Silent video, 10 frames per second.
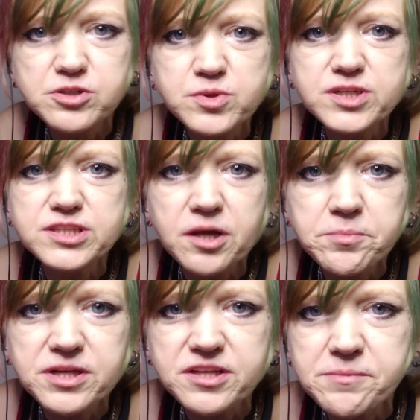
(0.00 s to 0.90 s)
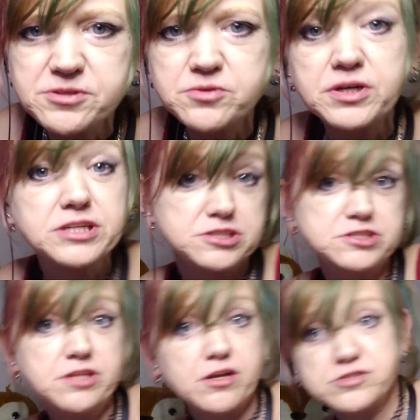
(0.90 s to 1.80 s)
You really love me, let me do it. And
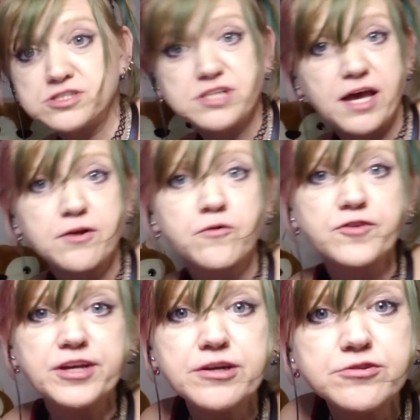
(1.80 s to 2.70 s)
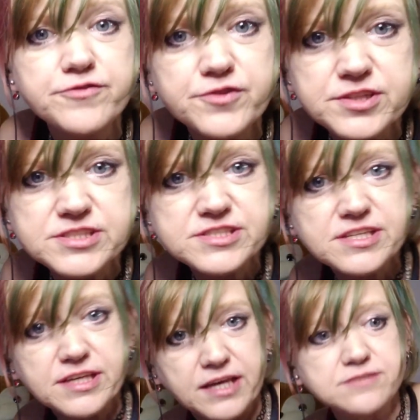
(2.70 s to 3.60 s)
she thought she's head over heels for this
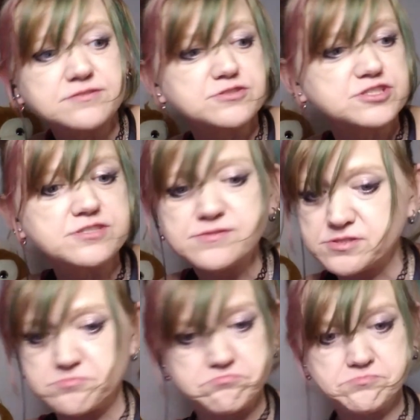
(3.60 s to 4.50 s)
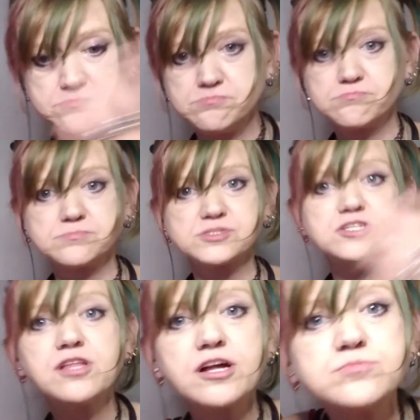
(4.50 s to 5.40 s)
kid, so she
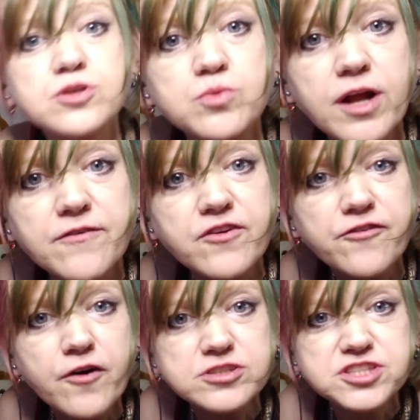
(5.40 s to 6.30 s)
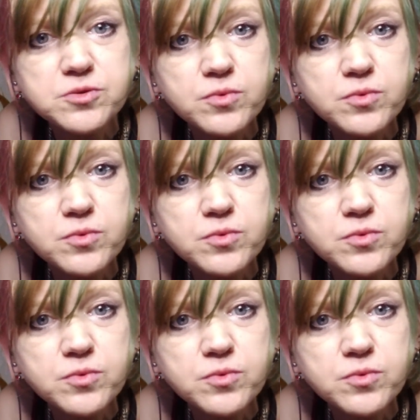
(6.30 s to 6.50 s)
let him do whatever the fuck he